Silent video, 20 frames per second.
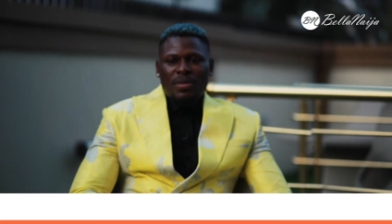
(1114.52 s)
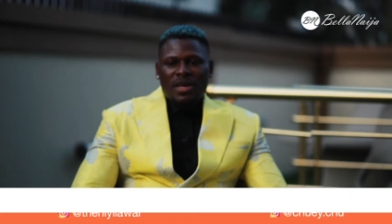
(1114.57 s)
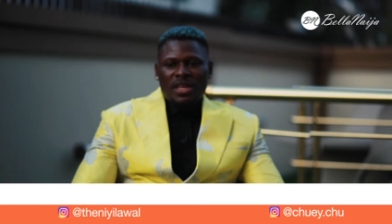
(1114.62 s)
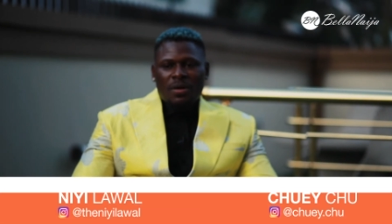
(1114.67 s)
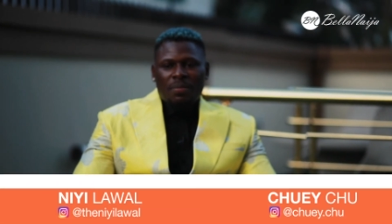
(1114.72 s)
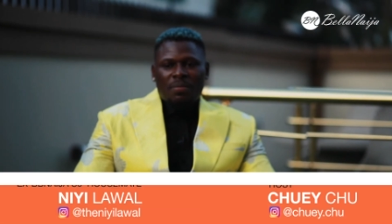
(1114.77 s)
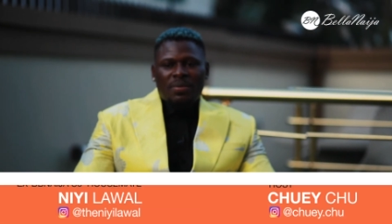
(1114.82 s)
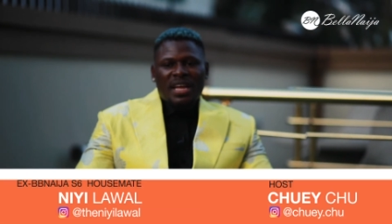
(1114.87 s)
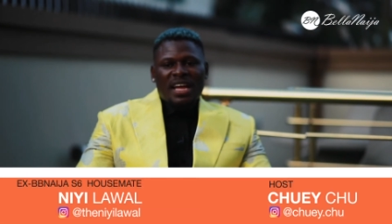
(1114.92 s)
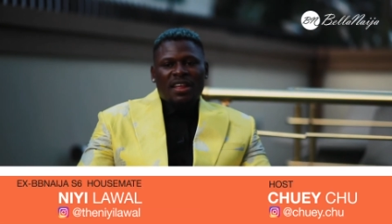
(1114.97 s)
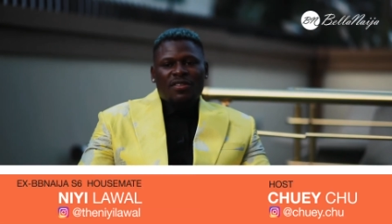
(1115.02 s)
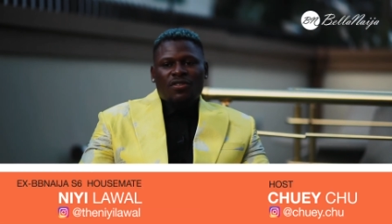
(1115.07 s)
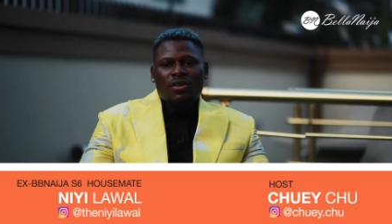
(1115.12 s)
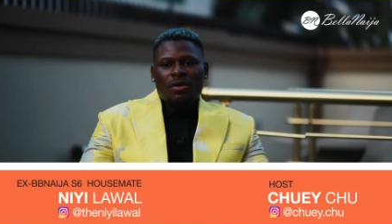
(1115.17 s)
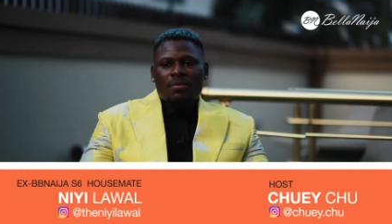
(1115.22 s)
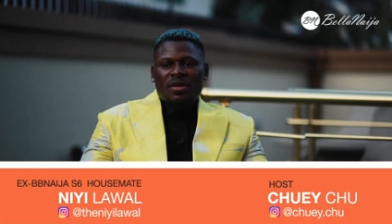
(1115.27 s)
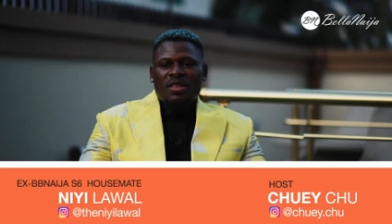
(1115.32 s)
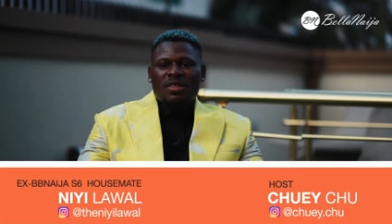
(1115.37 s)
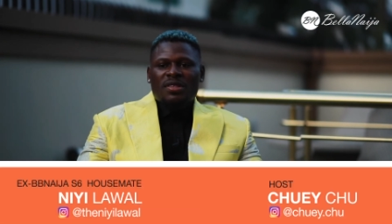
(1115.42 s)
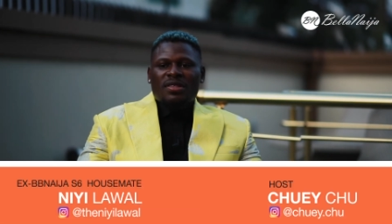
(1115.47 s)
media
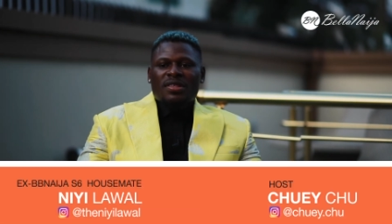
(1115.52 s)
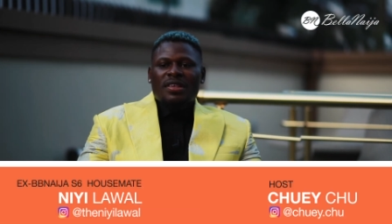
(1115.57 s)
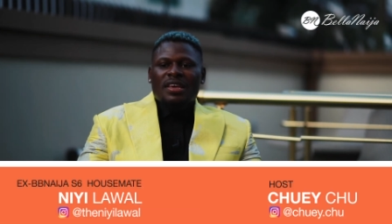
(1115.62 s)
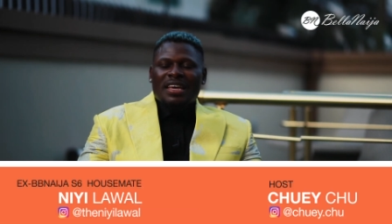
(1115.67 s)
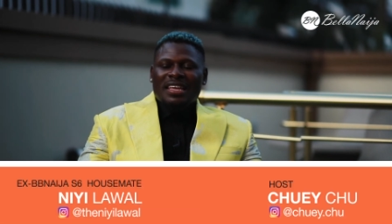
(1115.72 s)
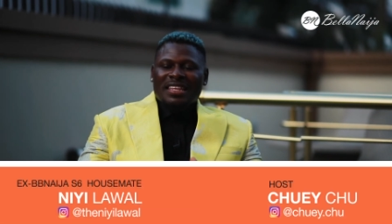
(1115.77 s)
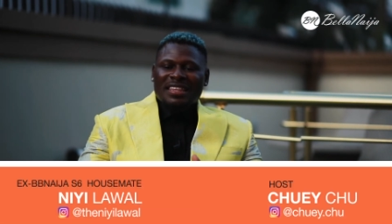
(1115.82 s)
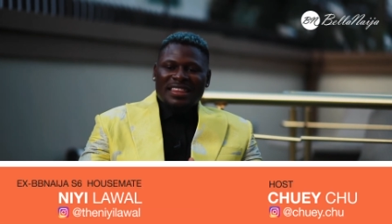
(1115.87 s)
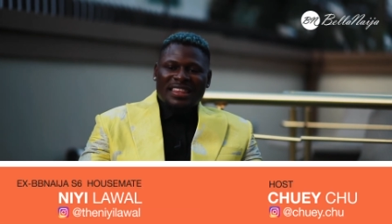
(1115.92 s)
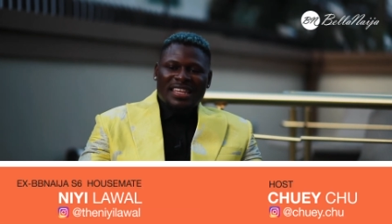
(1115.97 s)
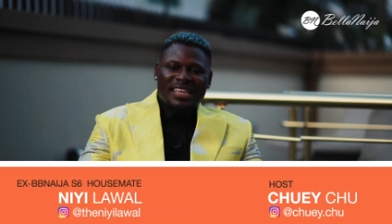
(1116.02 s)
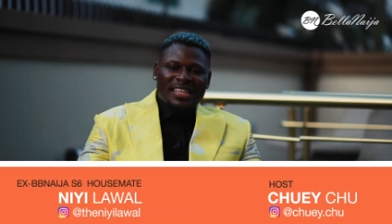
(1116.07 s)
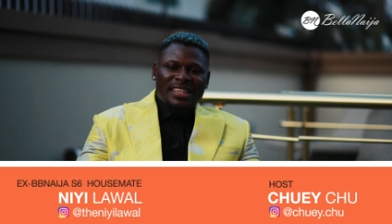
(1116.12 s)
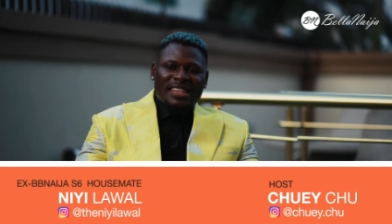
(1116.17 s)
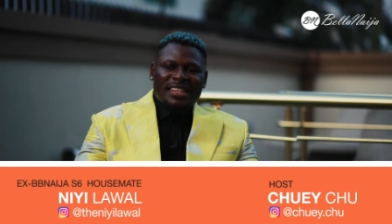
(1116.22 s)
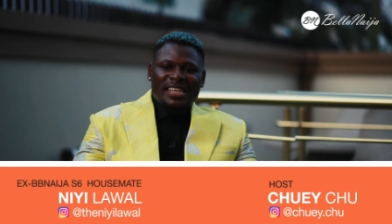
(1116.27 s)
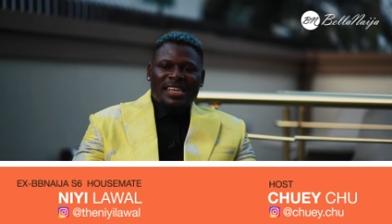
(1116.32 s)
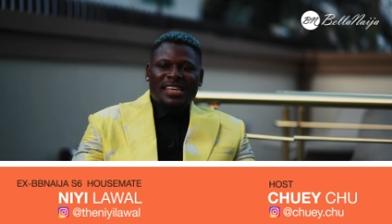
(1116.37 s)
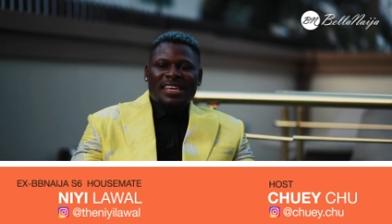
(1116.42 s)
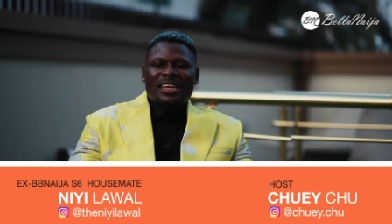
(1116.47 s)
platform is the
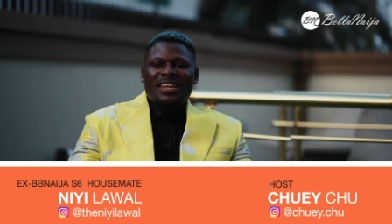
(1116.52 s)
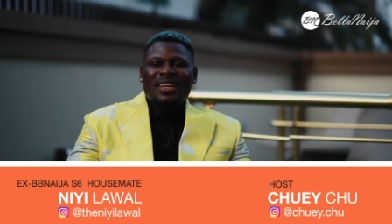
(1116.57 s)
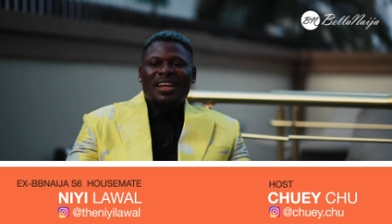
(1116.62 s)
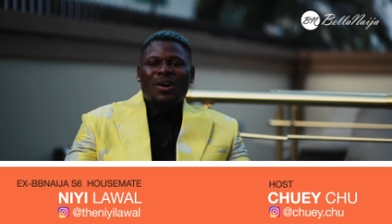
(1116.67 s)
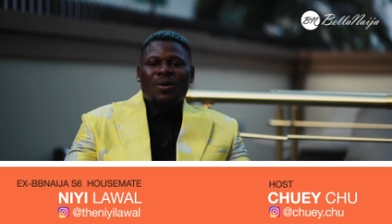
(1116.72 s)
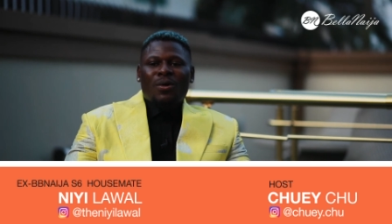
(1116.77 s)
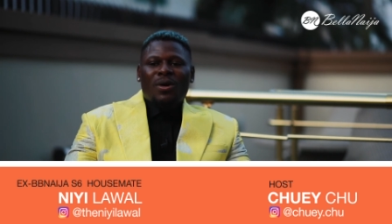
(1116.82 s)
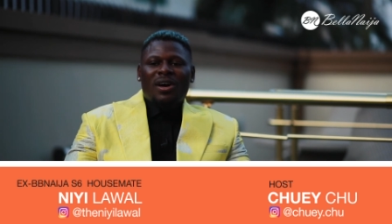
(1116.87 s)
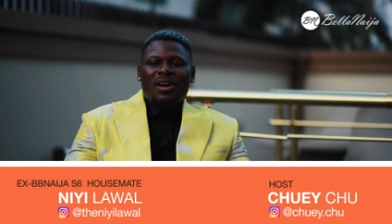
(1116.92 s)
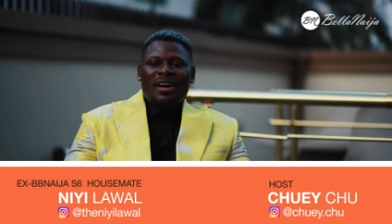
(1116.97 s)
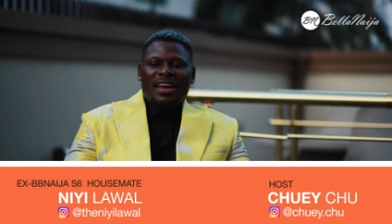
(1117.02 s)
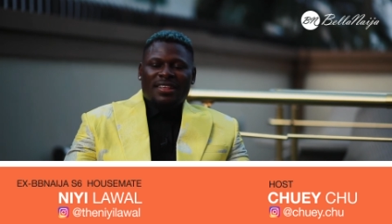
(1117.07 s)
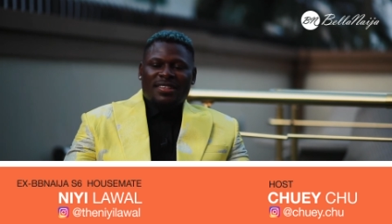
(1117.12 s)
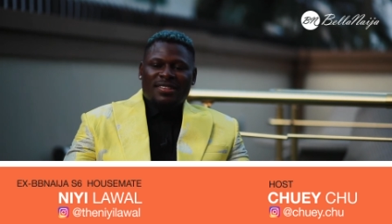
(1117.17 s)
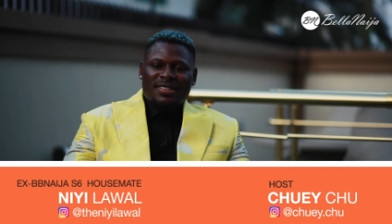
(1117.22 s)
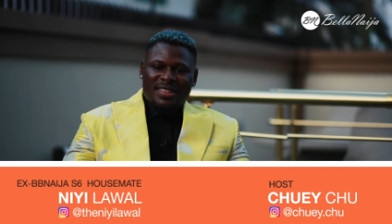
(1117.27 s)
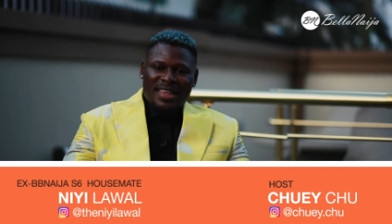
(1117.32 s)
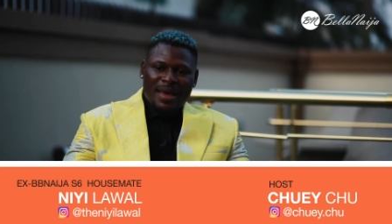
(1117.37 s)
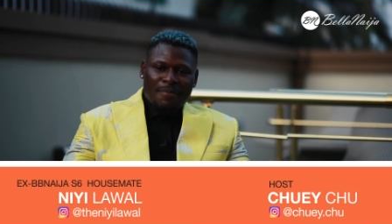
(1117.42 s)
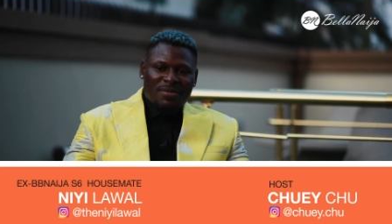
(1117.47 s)
Niyi Lawa,
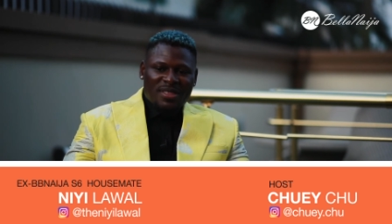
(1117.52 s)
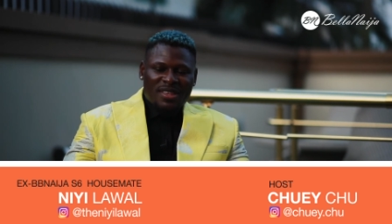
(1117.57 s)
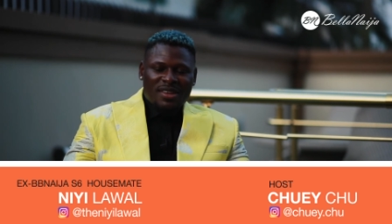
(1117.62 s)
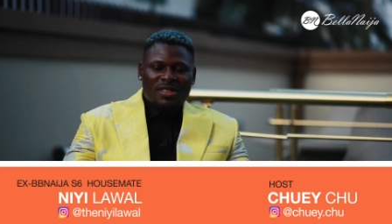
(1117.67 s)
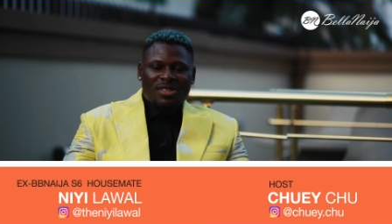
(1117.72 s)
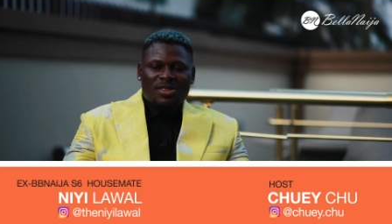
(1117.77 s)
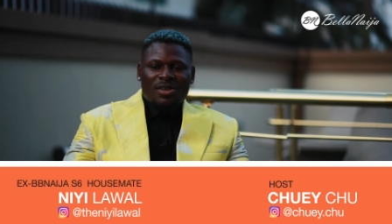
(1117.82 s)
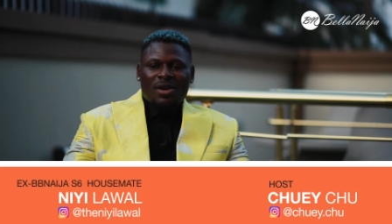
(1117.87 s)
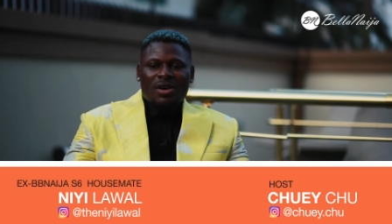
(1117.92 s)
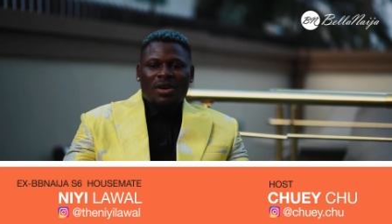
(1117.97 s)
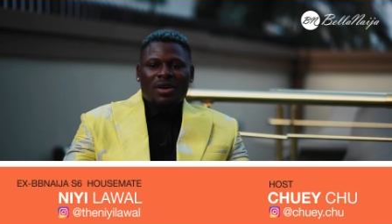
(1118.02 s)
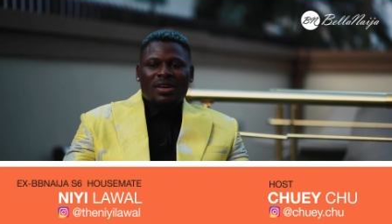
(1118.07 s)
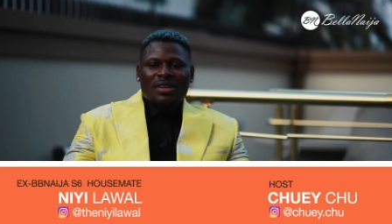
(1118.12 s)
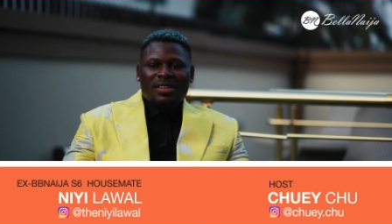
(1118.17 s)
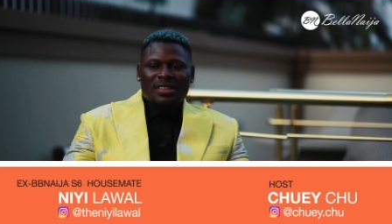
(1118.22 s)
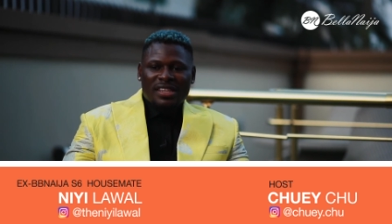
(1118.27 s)
except TikTok.